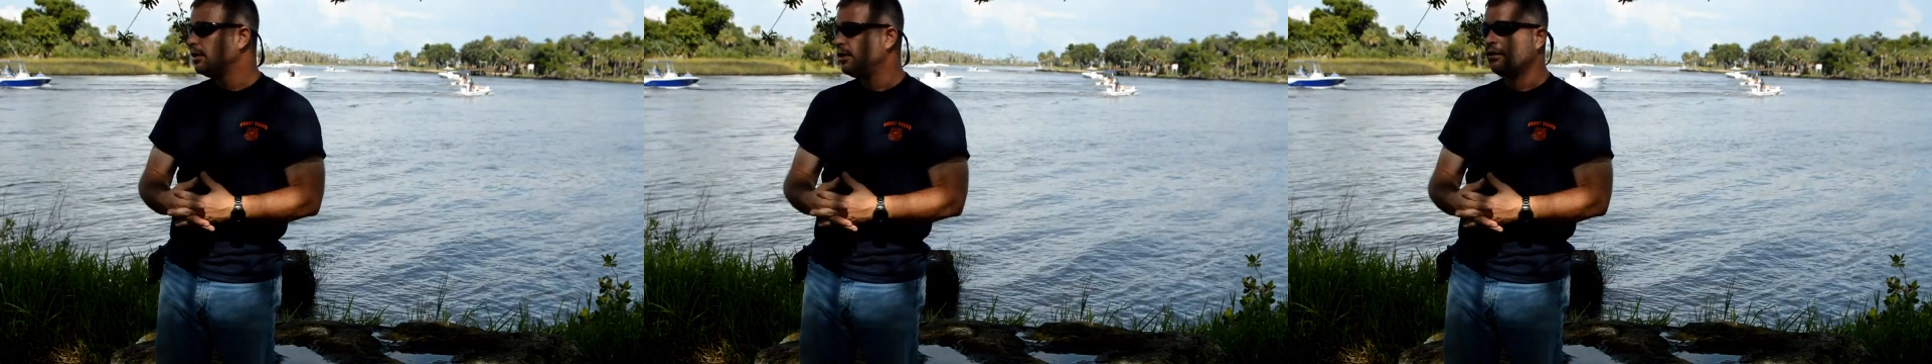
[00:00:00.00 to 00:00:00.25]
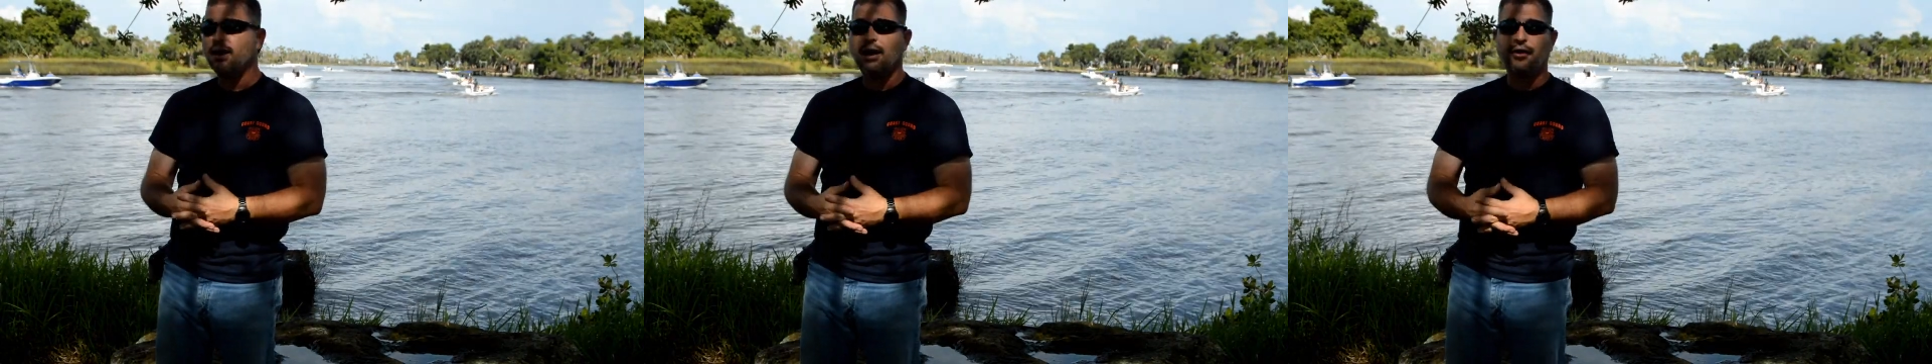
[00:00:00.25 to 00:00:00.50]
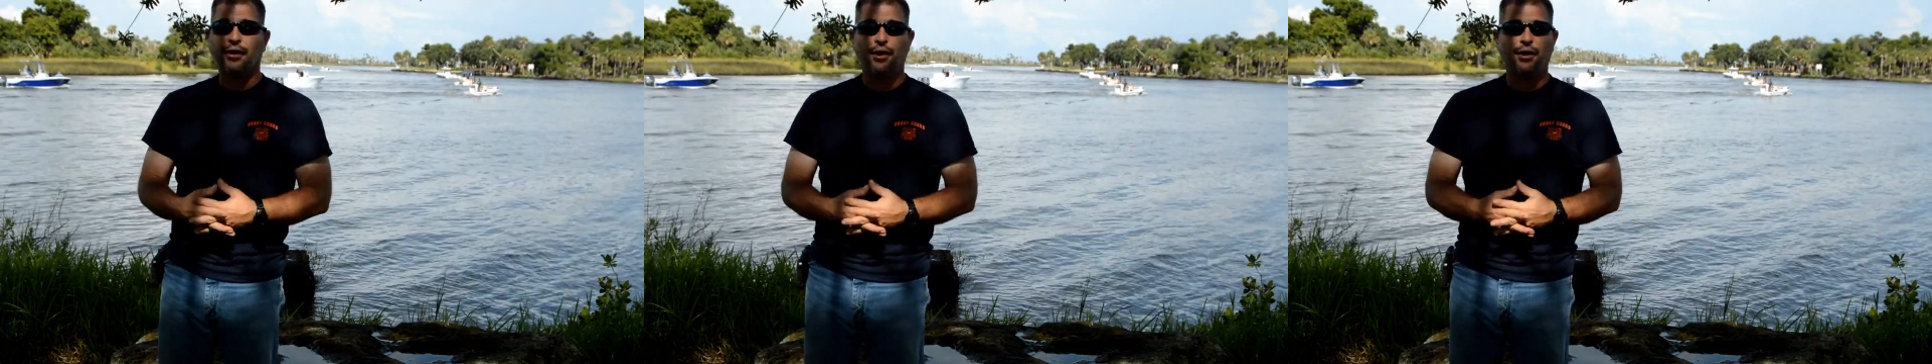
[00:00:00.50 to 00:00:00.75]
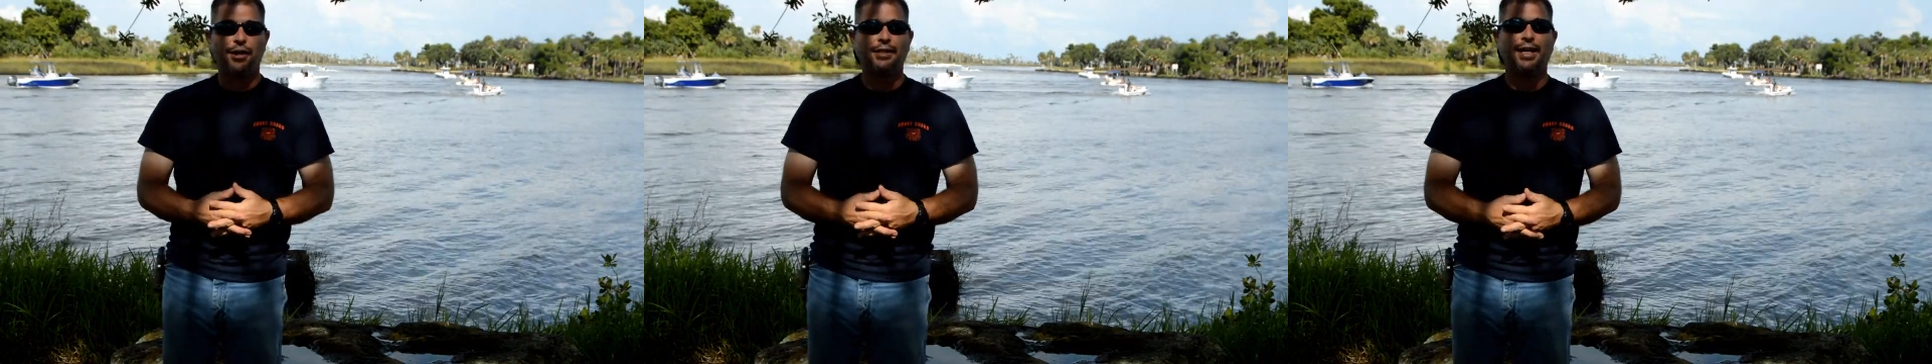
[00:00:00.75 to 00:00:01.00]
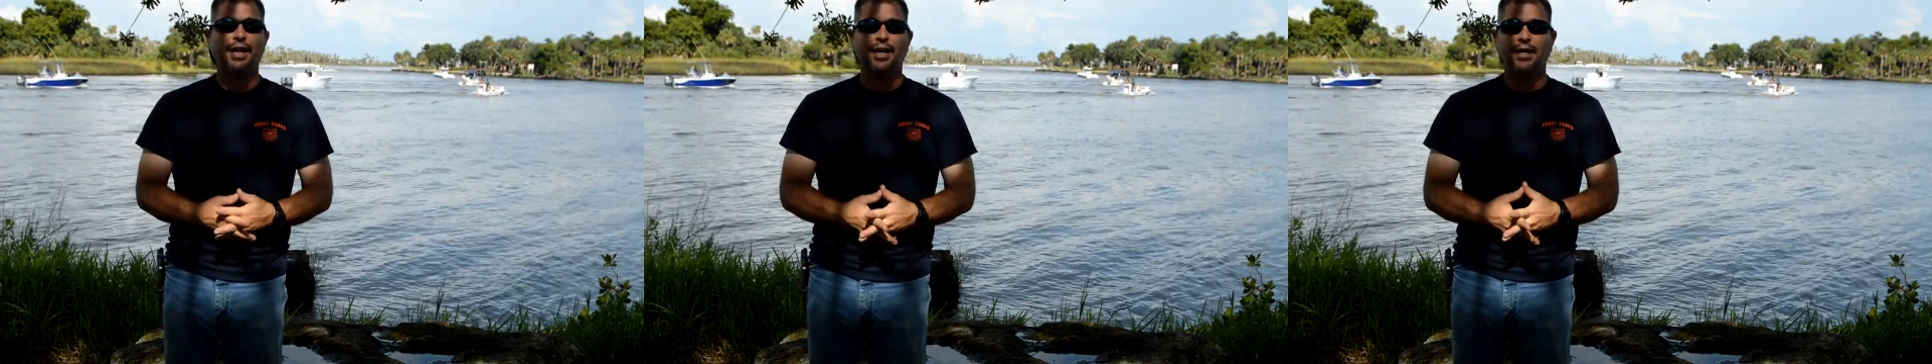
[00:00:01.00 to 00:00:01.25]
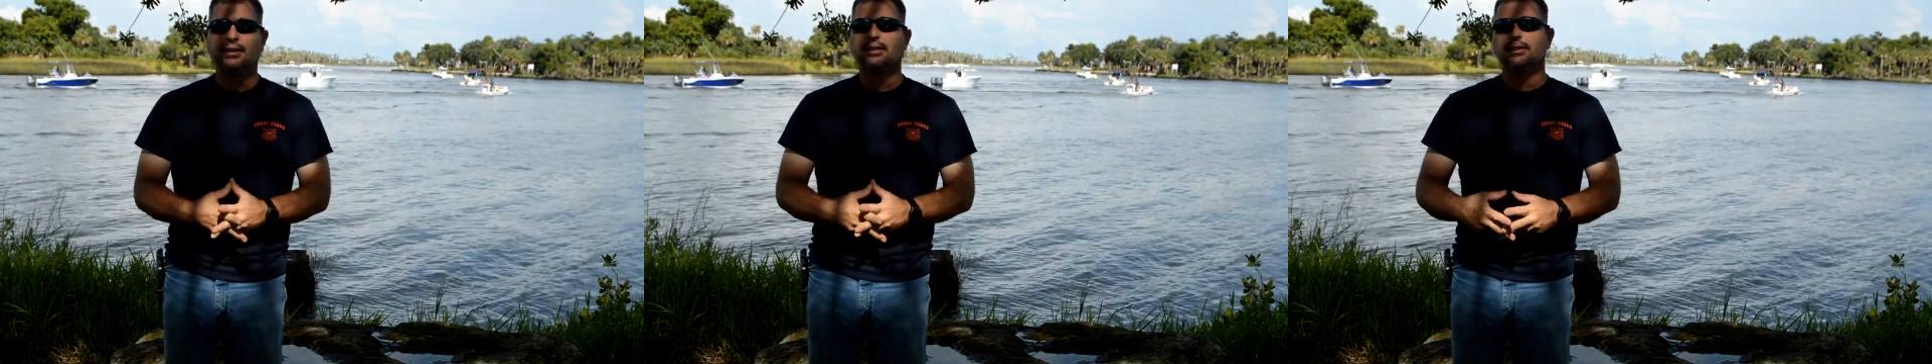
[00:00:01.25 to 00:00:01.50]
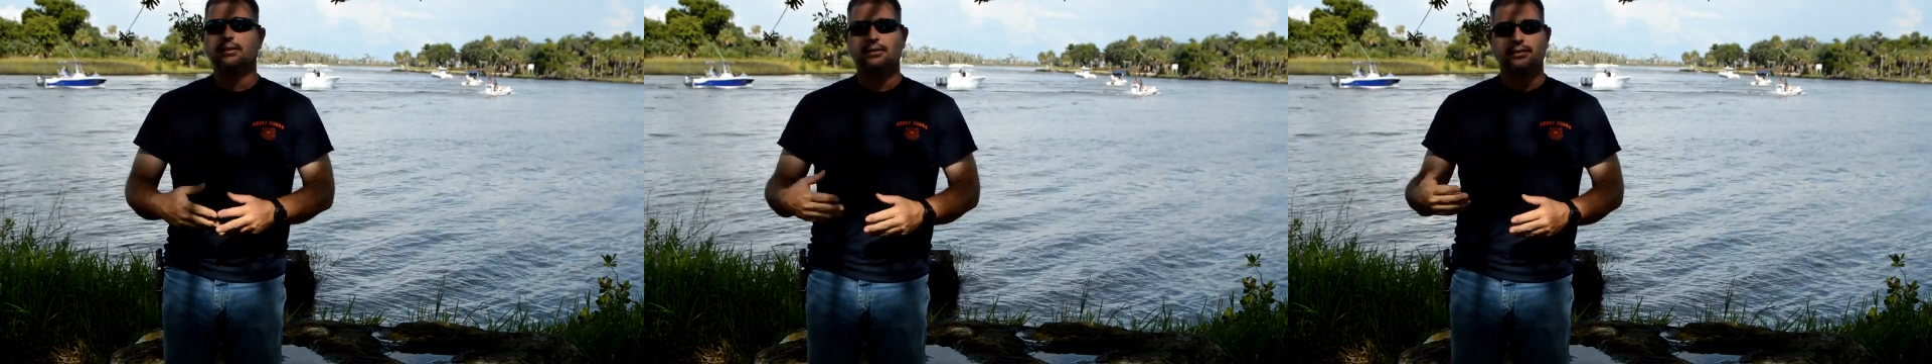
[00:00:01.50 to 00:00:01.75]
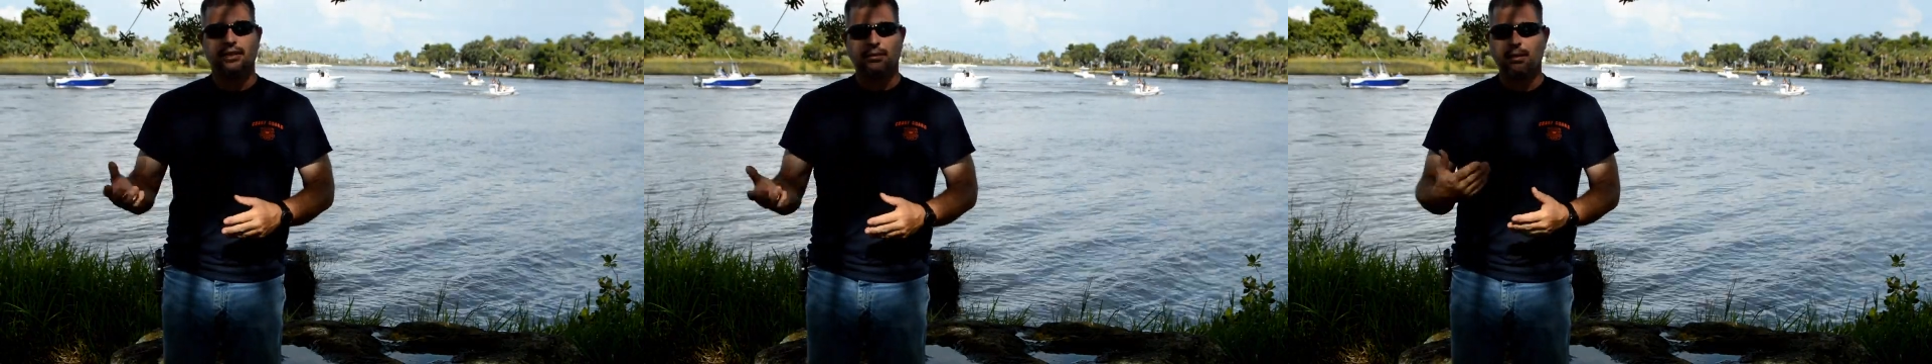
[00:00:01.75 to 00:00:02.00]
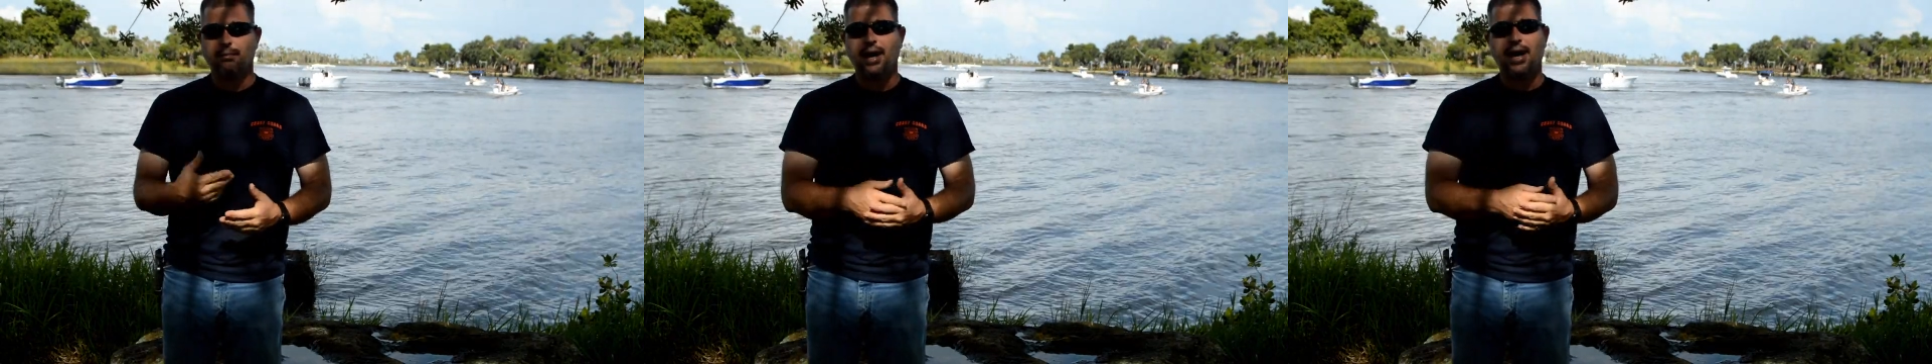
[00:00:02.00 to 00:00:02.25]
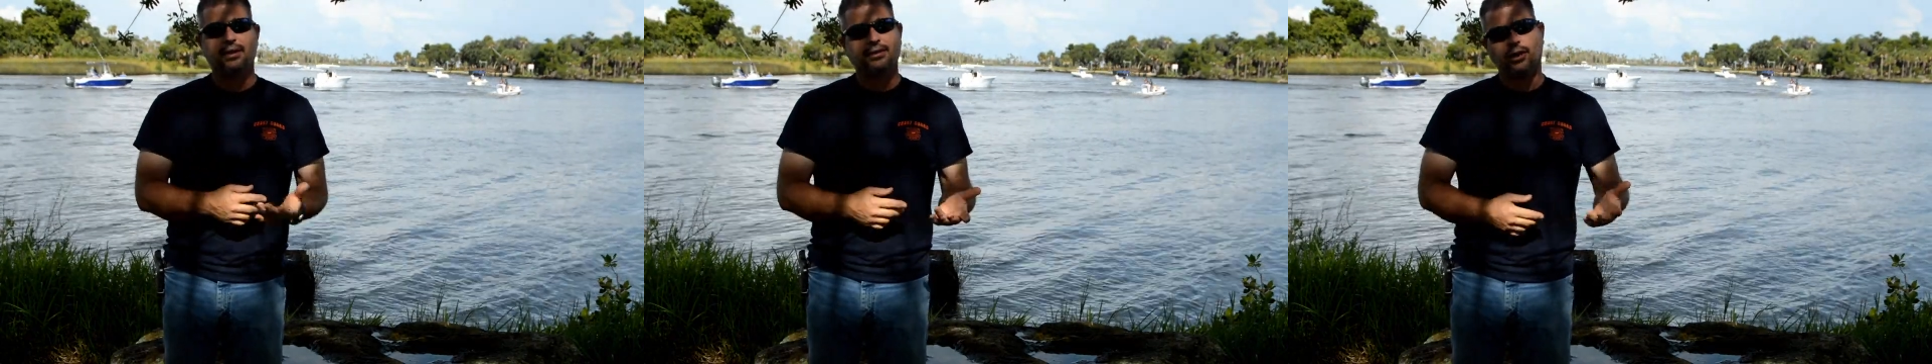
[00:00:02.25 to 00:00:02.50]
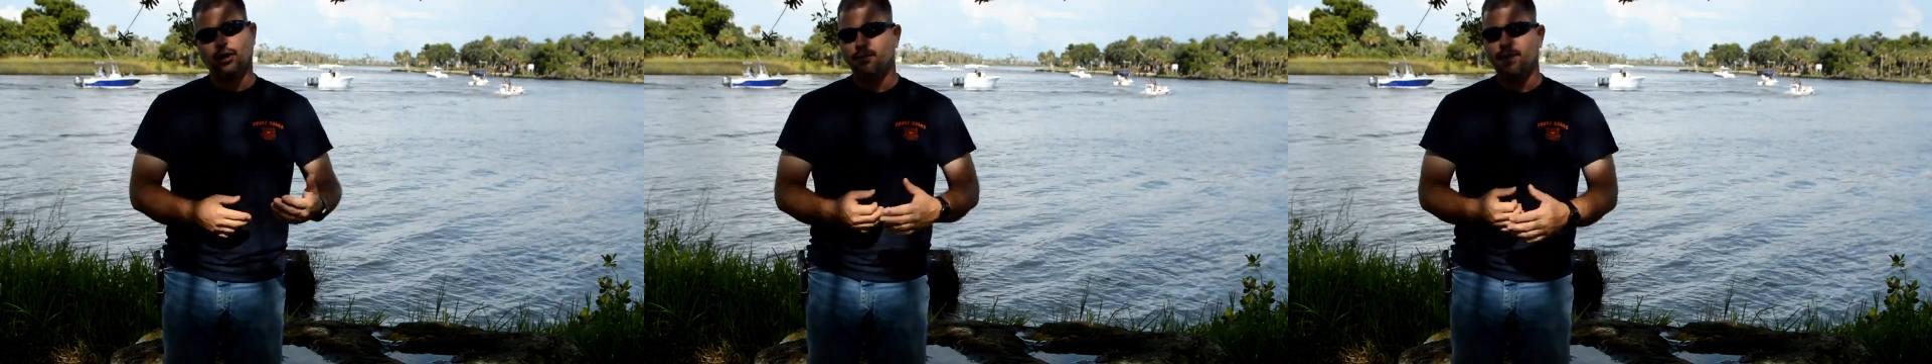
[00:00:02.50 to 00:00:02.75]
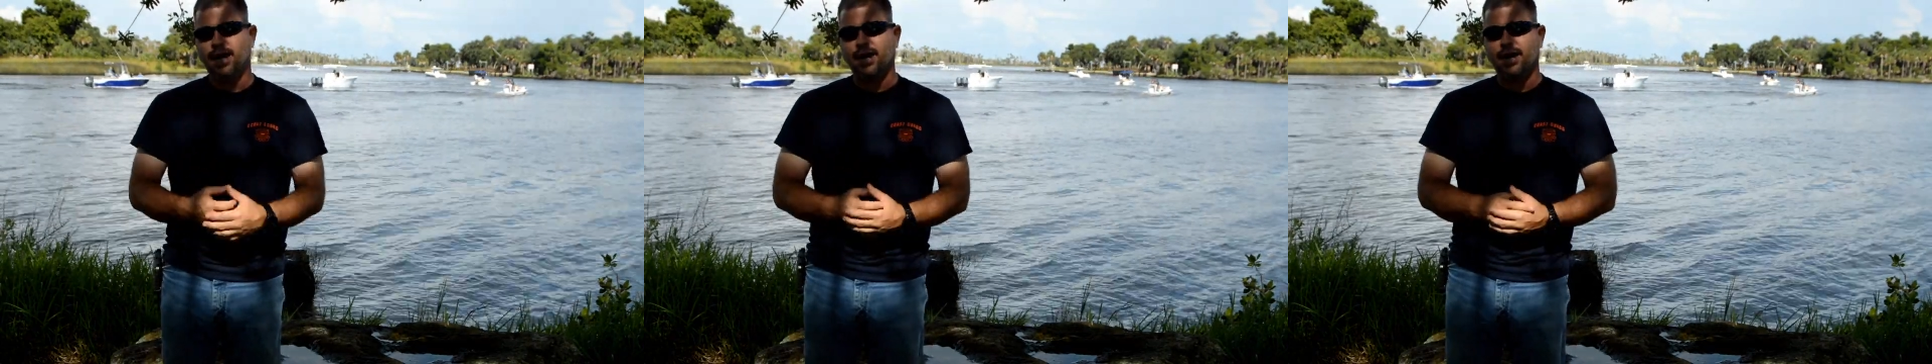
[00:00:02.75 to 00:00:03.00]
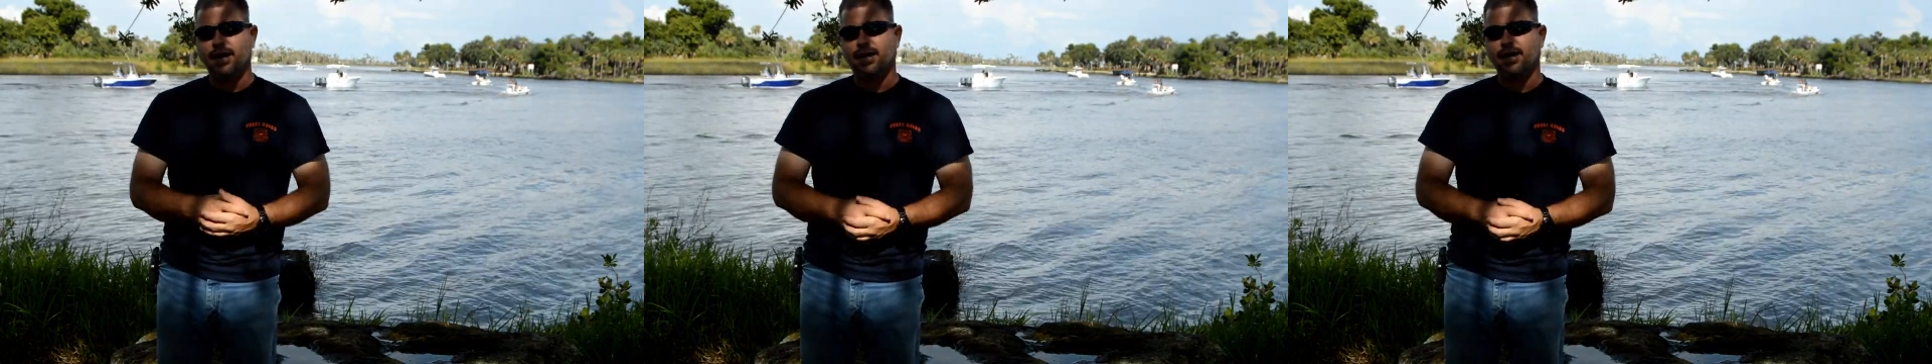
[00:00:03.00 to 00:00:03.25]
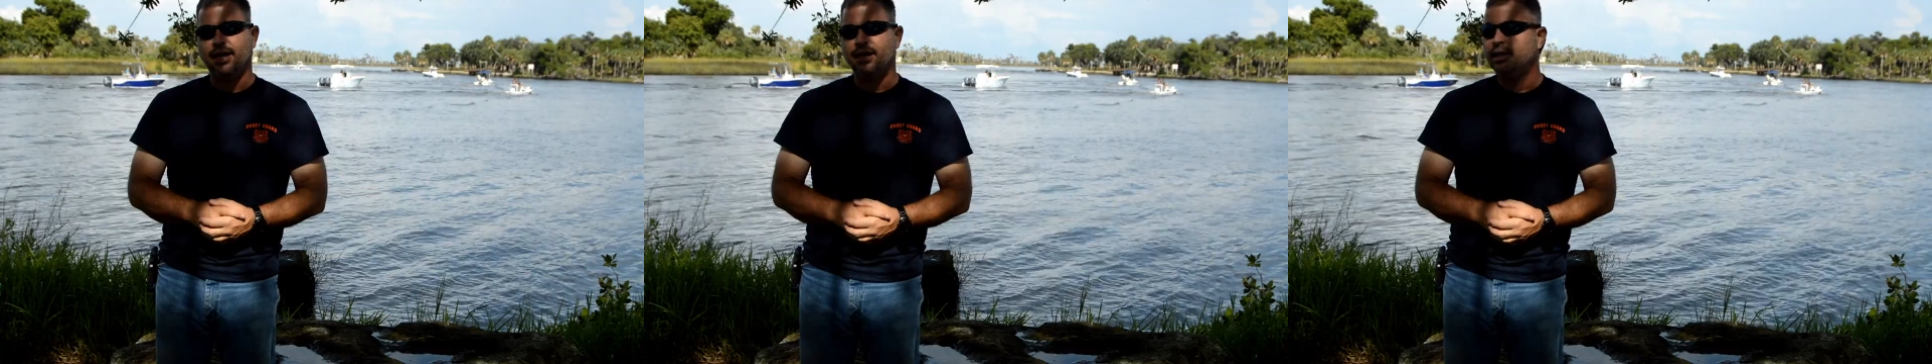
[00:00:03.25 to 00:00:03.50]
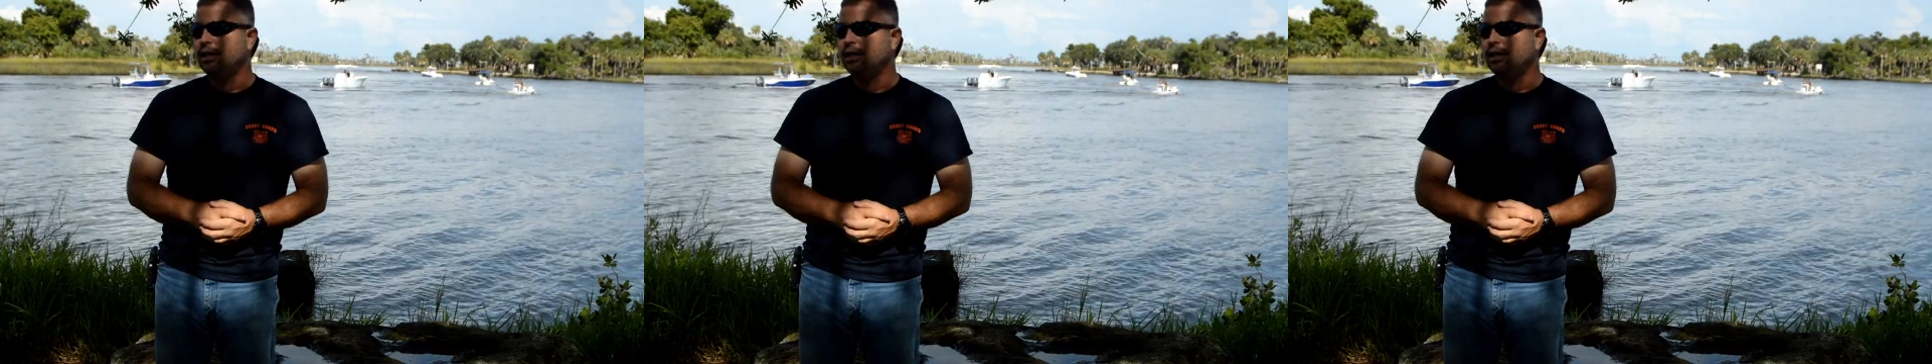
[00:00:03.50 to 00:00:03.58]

They're out all day. They'll be back. They'll go back out again.